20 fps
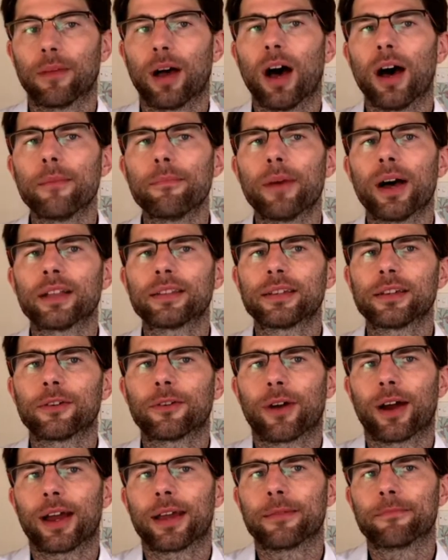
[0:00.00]
I'm Martin
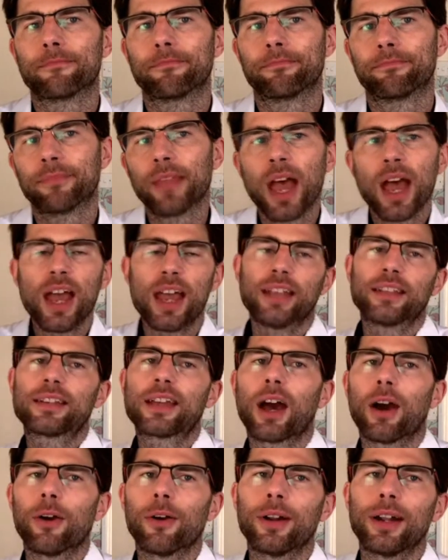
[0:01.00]
Gray. It's
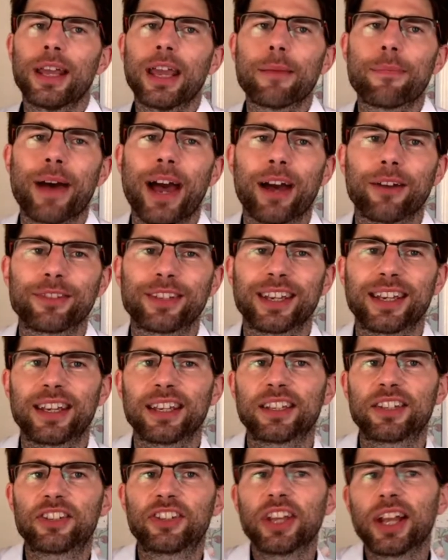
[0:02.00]
currently about a
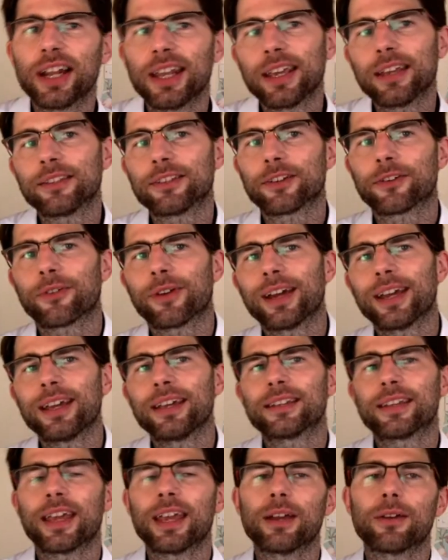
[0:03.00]
gazillion
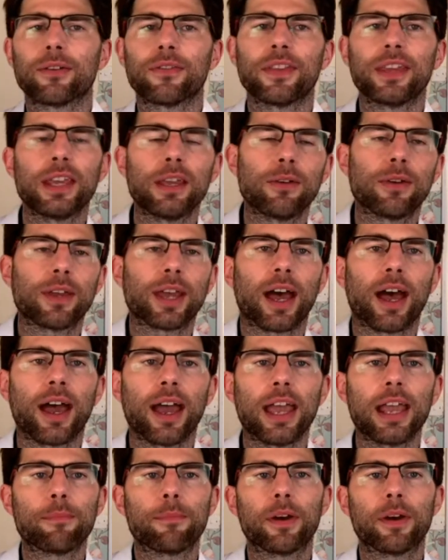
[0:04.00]
degrees here in the UK,